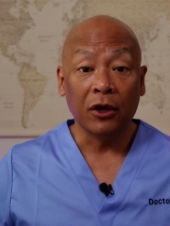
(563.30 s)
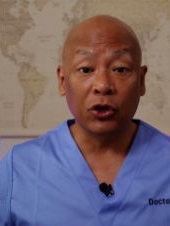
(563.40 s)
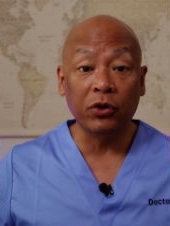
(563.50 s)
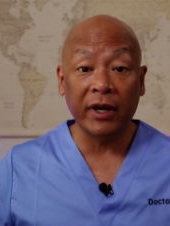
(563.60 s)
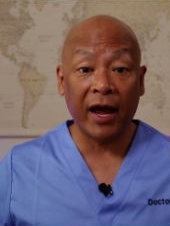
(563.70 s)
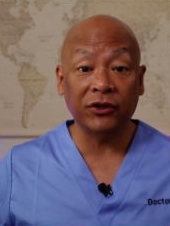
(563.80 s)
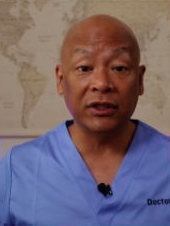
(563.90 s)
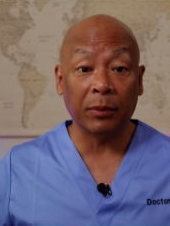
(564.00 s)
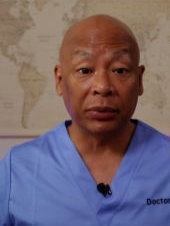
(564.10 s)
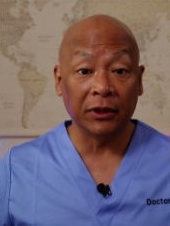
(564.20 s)
You can
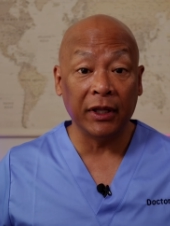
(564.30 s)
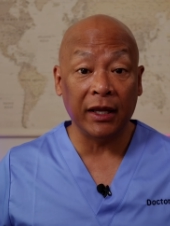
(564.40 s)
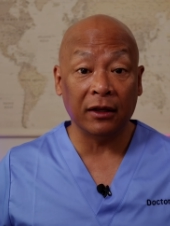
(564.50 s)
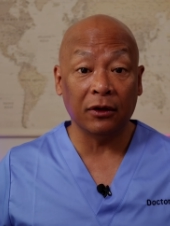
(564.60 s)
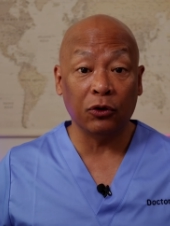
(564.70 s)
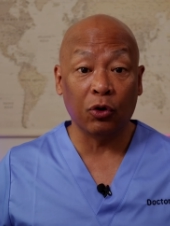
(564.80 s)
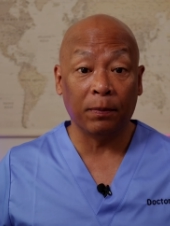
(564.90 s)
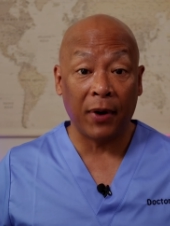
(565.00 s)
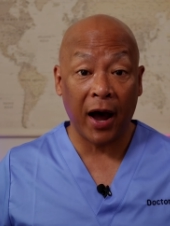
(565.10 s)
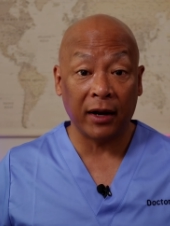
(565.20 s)
actually deplete your
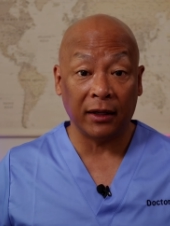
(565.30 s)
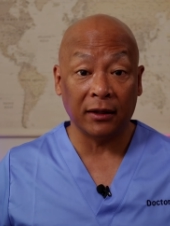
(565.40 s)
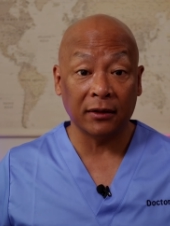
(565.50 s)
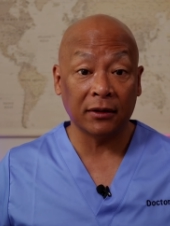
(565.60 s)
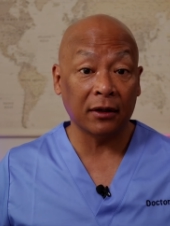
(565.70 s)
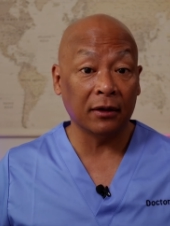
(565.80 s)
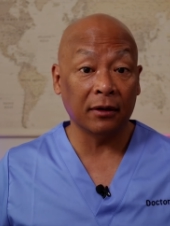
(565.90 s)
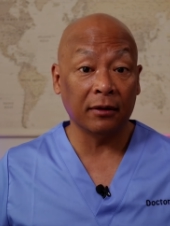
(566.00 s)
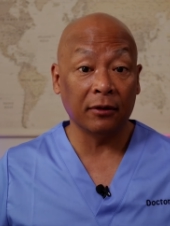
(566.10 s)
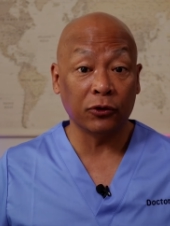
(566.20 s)
body's
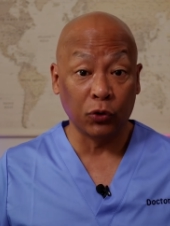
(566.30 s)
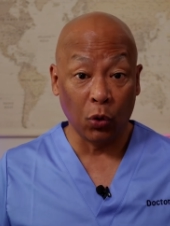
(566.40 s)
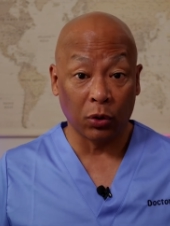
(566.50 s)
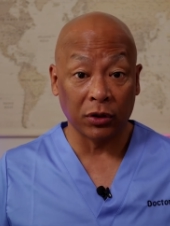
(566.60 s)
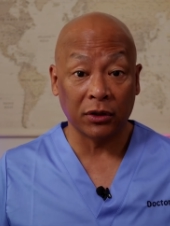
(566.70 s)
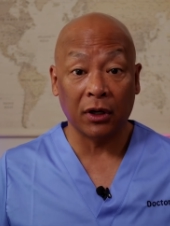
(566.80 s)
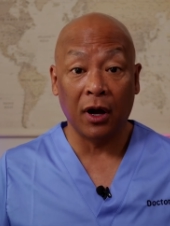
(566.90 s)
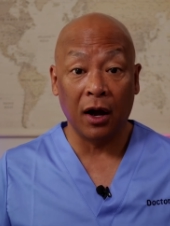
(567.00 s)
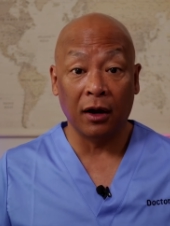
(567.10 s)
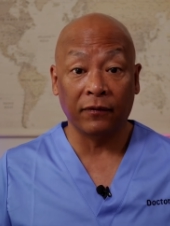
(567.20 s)
stores
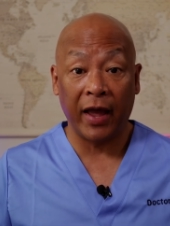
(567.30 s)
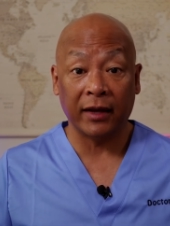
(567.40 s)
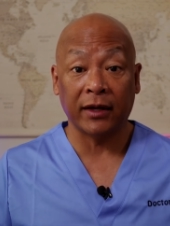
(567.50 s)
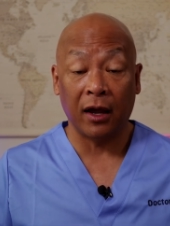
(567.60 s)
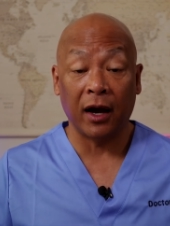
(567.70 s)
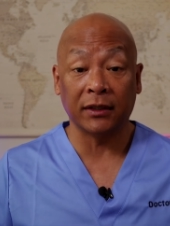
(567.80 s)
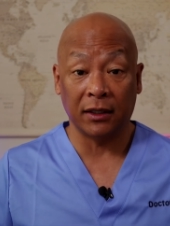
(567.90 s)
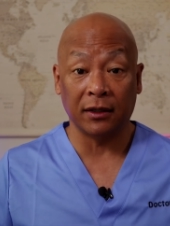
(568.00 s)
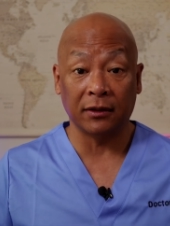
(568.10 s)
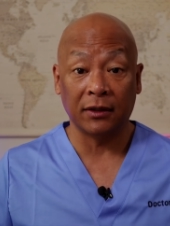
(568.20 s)
of
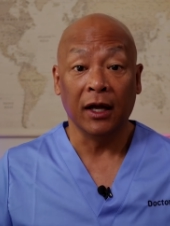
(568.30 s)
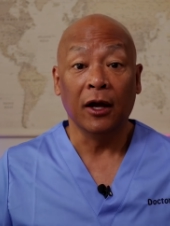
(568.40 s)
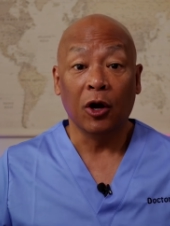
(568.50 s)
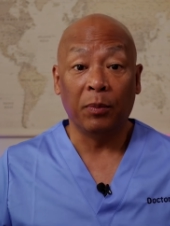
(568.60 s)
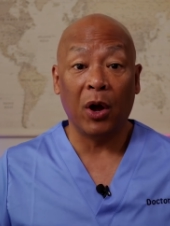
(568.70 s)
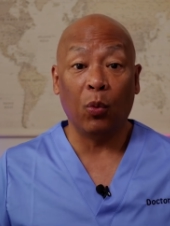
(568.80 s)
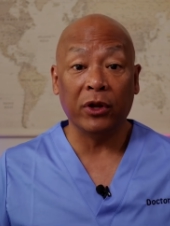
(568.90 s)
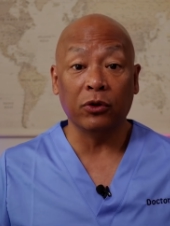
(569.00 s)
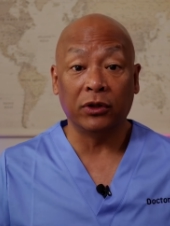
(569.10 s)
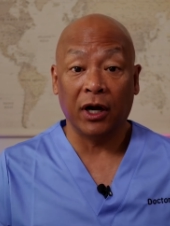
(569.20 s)
antioxidants. But
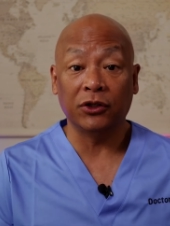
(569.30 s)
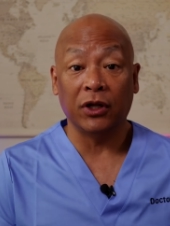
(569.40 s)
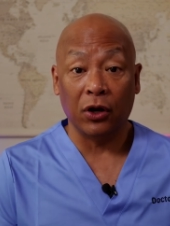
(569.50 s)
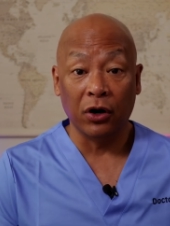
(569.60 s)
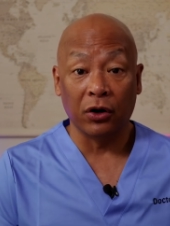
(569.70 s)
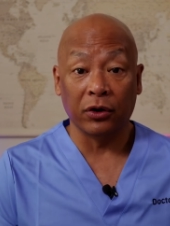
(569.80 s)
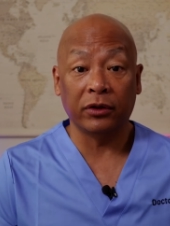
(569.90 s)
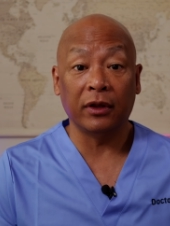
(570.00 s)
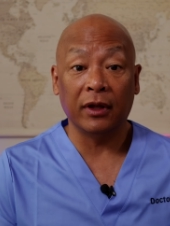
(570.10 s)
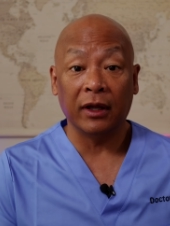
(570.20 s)
when you touch the
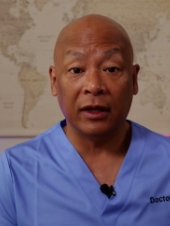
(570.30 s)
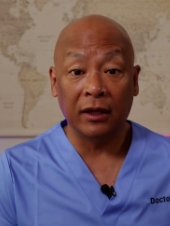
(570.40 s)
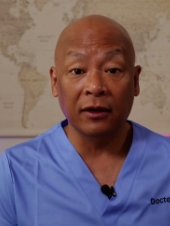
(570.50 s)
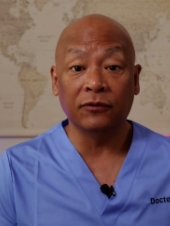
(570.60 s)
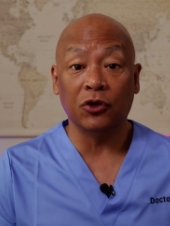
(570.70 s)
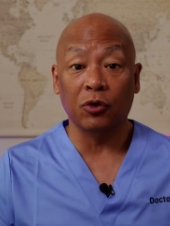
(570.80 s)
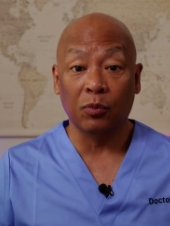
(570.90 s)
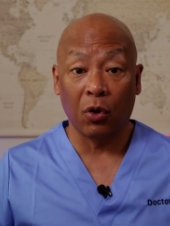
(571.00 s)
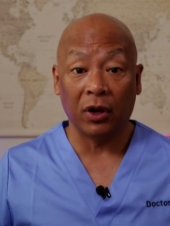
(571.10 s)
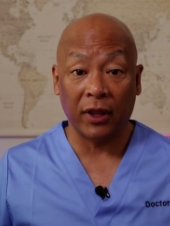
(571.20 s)
earth, it gives you
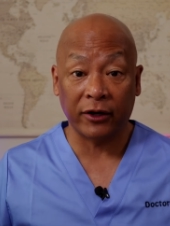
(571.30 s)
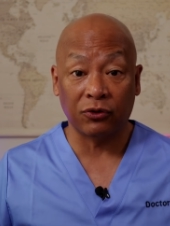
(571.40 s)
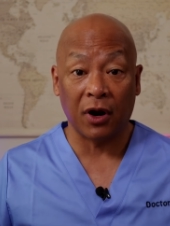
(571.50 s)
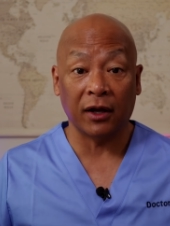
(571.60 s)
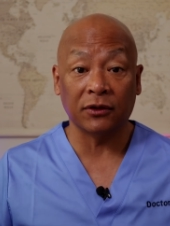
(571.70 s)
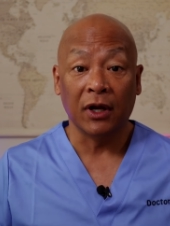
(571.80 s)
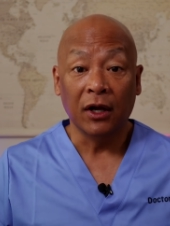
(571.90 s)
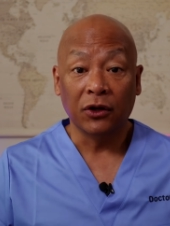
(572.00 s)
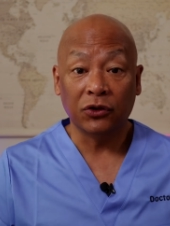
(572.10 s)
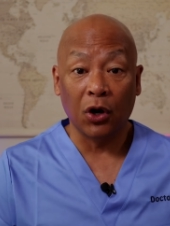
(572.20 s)
more electrons.
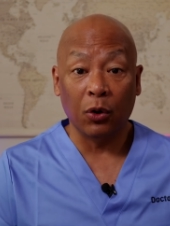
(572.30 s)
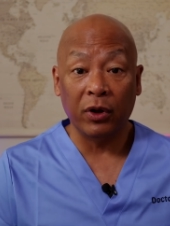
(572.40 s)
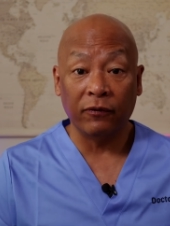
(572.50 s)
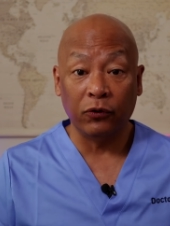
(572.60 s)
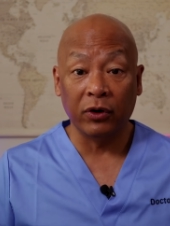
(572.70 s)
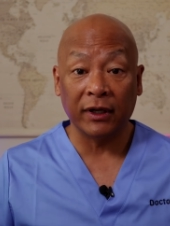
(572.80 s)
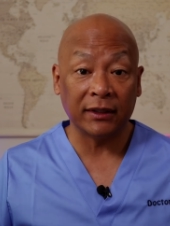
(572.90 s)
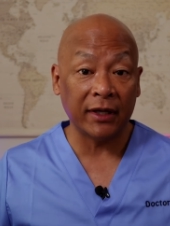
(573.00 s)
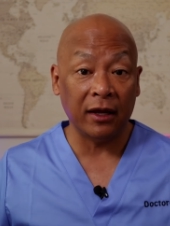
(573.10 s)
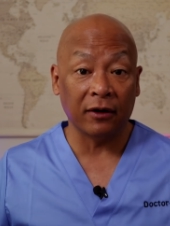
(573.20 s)
So if you're in a
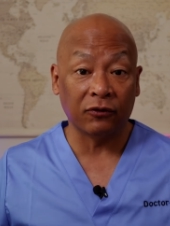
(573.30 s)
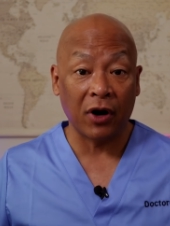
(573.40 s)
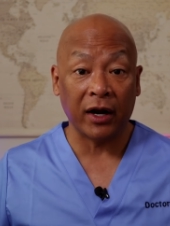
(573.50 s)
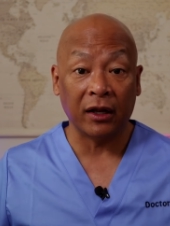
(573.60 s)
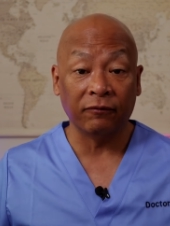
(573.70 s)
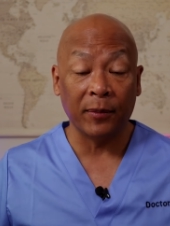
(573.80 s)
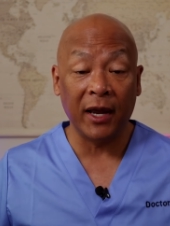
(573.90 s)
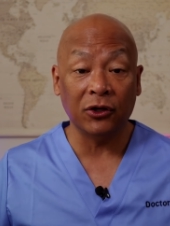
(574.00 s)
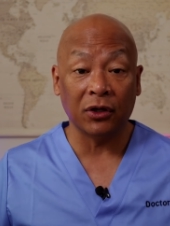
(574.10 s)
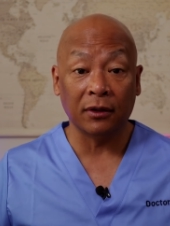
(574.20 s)
state of chronic
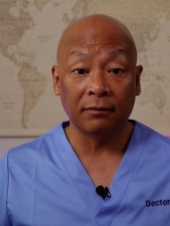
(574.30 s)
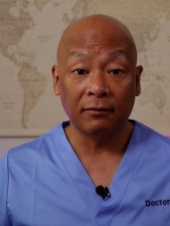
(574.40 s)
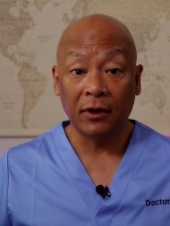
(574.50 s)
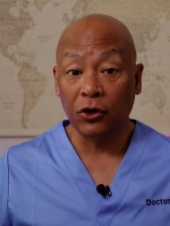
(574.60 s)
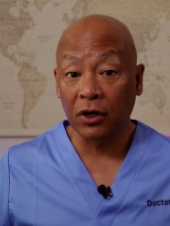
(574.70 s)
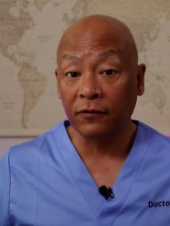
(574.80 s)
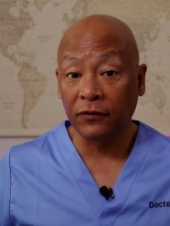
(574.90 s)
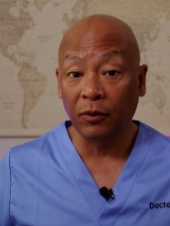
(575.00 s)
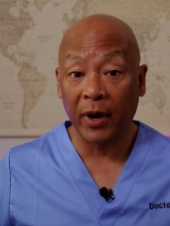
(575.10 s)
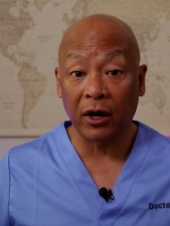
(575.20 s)
inflammation, you're gonna
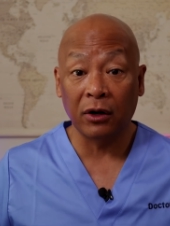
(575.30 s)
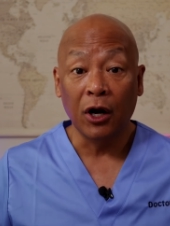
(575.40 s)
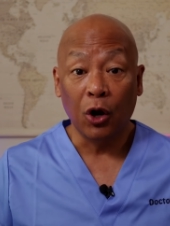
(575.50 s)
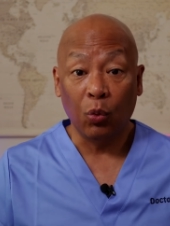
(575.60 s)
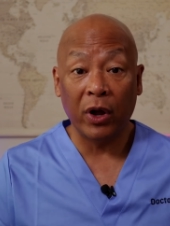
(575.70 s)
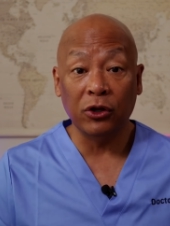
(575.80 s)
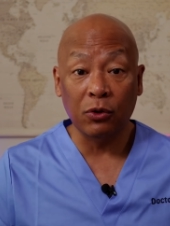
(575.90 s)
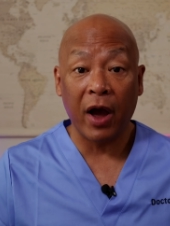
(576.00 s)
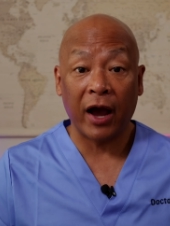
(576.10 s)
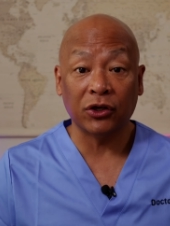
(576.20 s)
feel better when
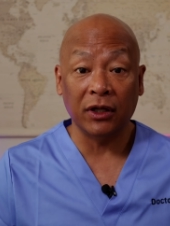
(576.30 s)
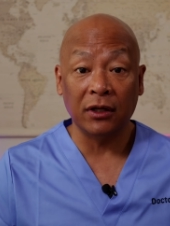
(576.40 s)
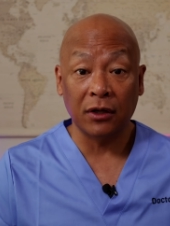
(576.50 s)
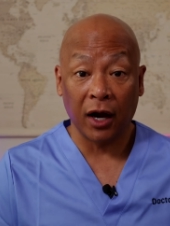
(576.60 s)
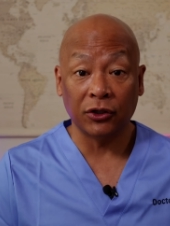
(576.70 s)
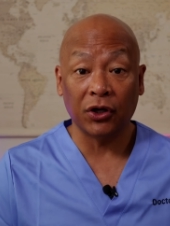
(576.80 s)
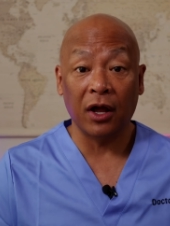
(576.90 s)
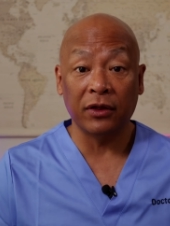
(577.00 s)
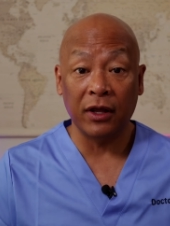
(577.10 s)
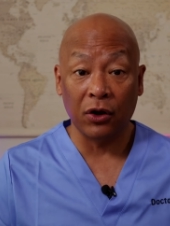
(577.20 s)
you actually touch
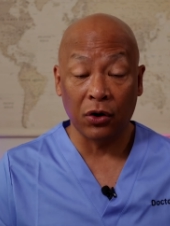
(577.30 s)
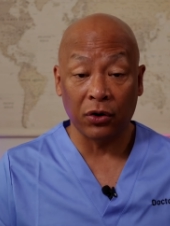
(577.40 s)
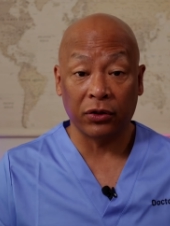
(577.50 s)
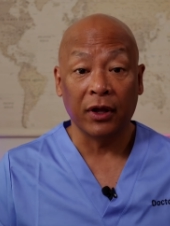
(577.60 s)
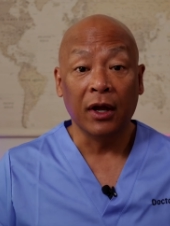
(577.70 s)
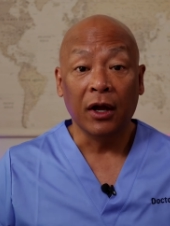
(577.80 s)
the earth.